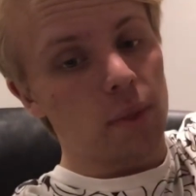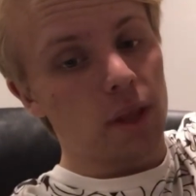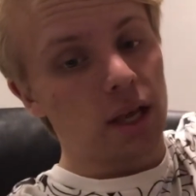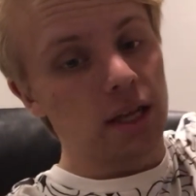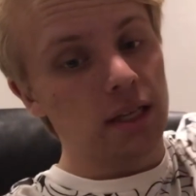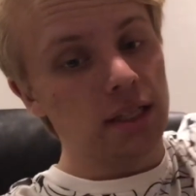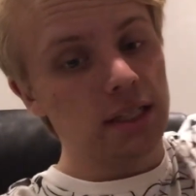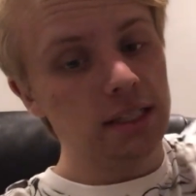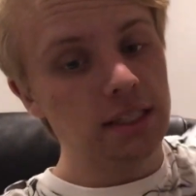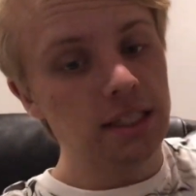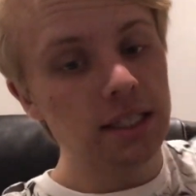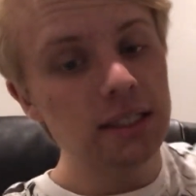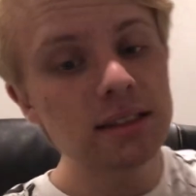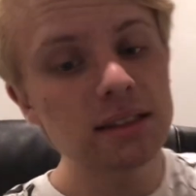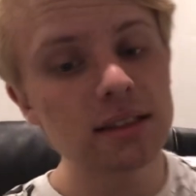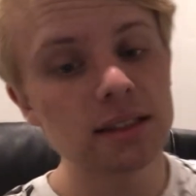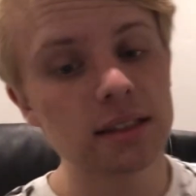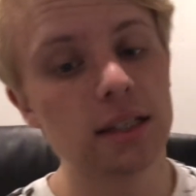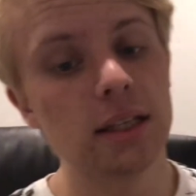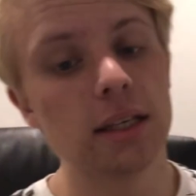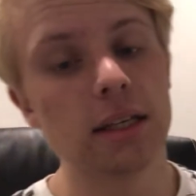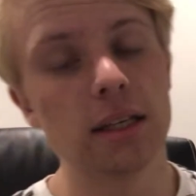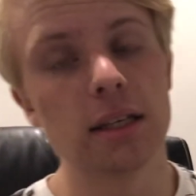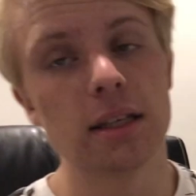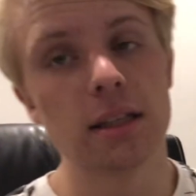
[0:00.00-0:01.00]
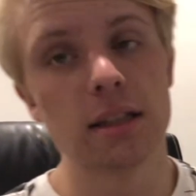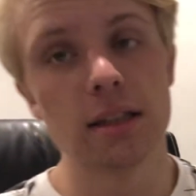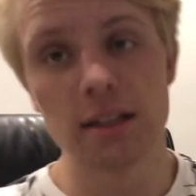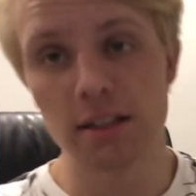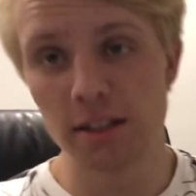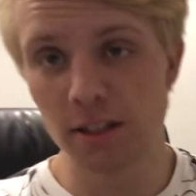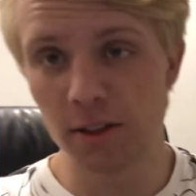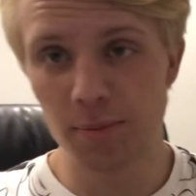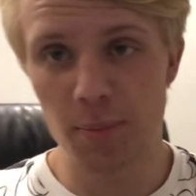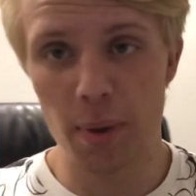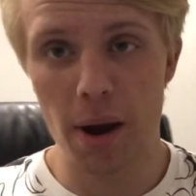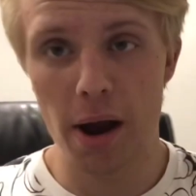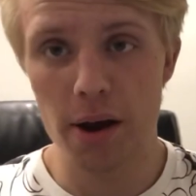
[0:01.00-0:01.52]
Yinsky, the
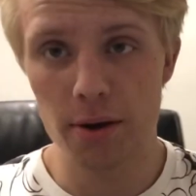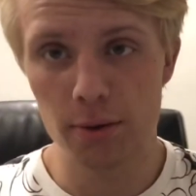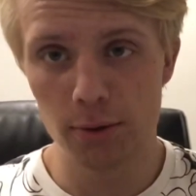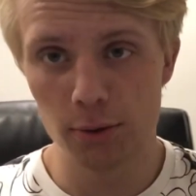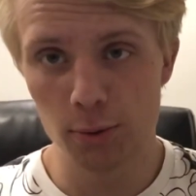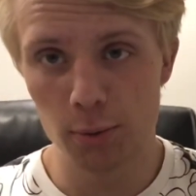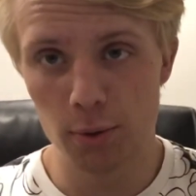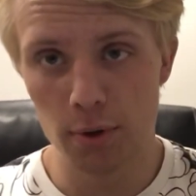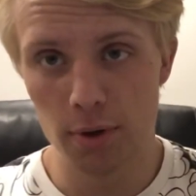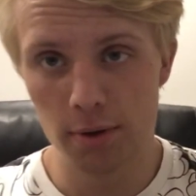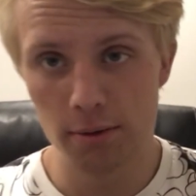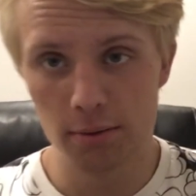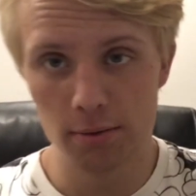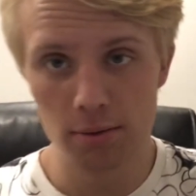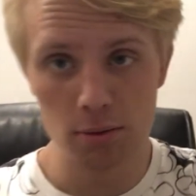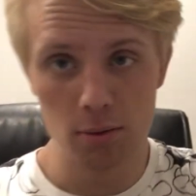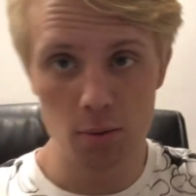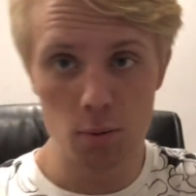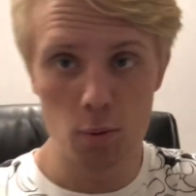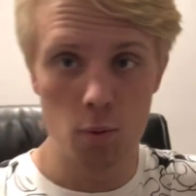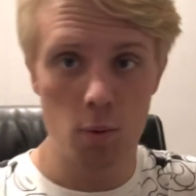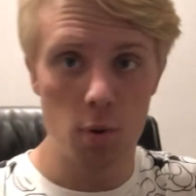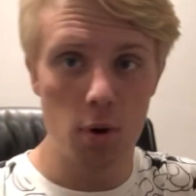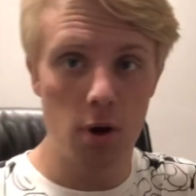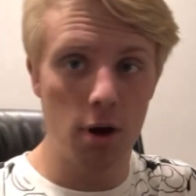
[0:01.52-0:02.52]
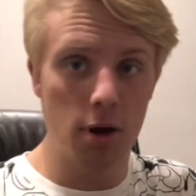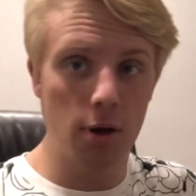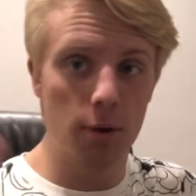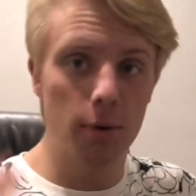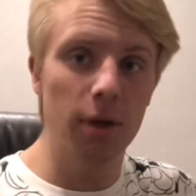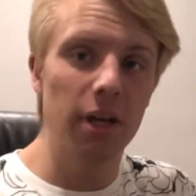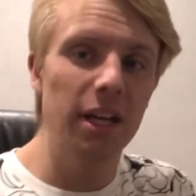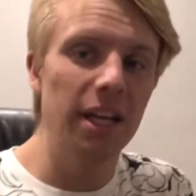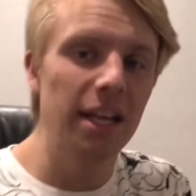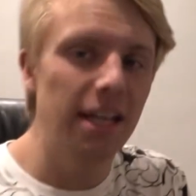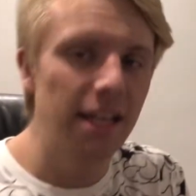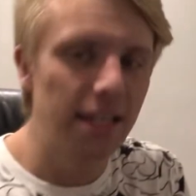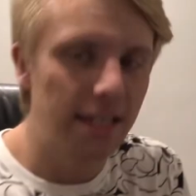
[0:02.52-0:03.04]
spiraled one. Whoa.
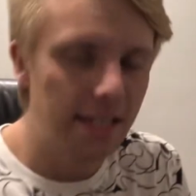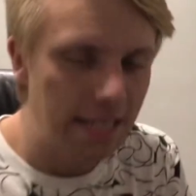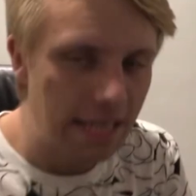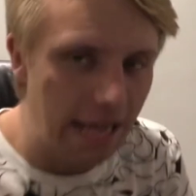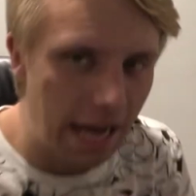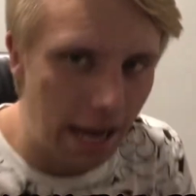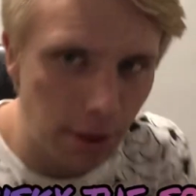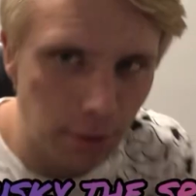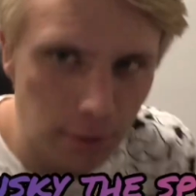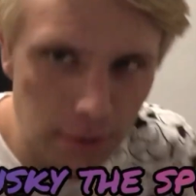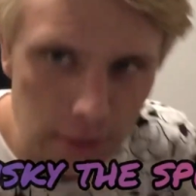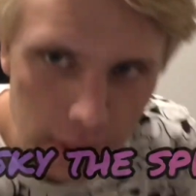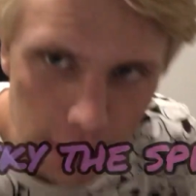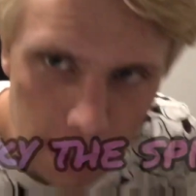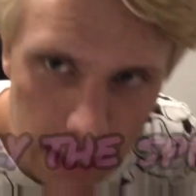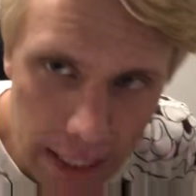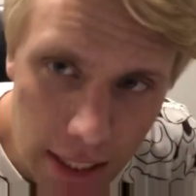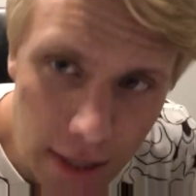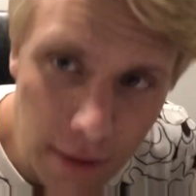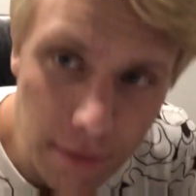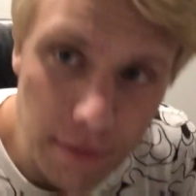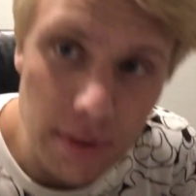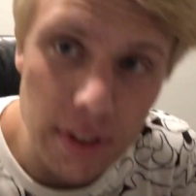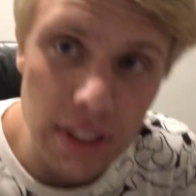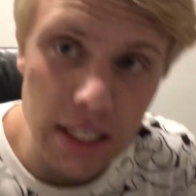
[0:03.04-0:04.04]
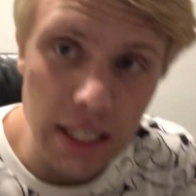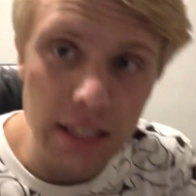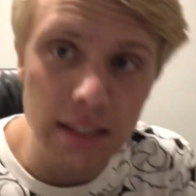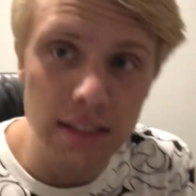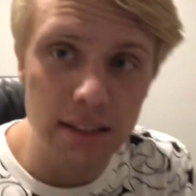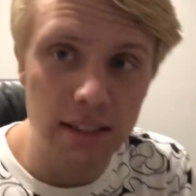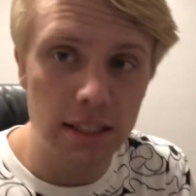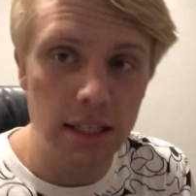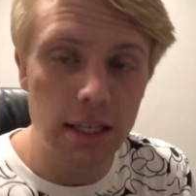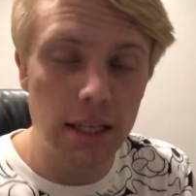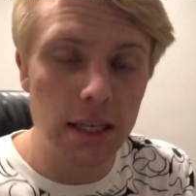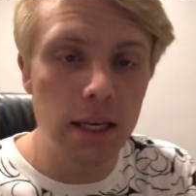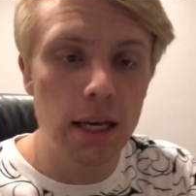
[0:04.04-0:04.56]
Now, think of
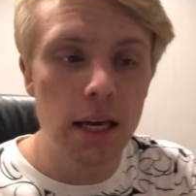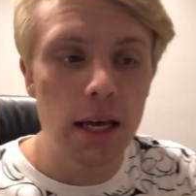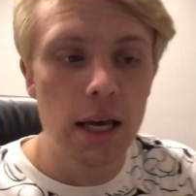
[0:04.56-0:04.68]
Yinsky